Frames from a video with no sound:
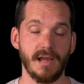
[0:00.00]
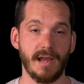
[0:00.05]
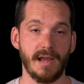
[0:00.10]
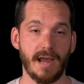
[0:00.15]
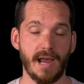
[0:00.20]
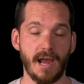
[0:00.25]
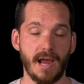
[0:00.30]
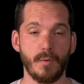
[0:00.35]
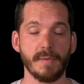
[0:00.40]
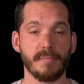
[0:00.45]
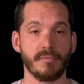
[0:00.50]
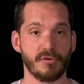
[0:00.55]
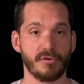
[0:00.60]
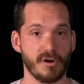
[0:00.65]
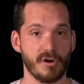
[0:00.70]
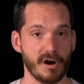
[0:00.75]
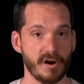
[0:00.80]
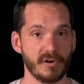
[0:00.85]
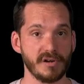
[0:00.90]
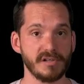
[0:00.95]
how we
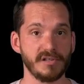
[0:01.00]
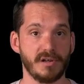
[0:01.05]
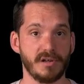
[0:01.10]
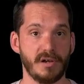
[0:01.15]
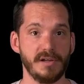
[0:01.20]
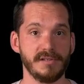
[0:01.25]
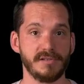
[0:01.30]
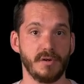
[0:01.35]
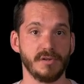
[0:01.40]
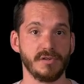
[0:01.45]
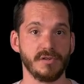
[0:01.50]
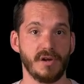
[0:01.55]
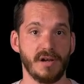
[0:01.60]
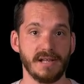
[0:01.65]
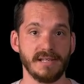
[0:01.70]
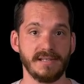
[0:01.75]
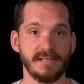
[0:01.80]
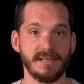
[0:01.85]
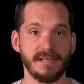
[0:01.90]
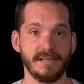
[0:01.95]
prioritize those
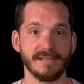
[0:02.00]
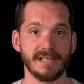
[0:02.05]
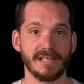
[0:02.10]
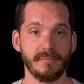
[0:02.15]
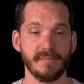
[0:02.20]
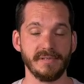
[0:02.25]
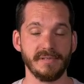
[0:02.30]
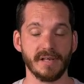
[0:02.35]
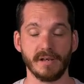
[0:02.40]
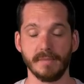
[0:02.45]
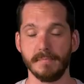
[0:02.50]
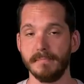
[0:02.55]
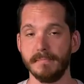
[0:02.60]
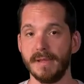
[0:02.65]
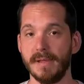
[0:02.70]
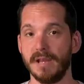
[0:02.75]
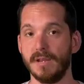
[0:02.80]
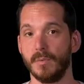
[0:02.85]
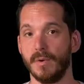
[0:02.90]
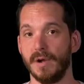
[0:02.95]
ideas can be done in
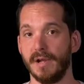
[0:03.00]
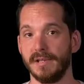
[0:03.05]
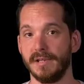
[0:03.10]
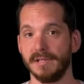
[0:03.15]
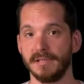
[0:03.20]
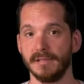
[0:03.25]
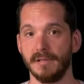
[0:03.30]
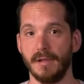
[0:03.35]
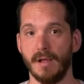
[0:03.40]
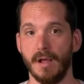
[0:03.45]
many ways.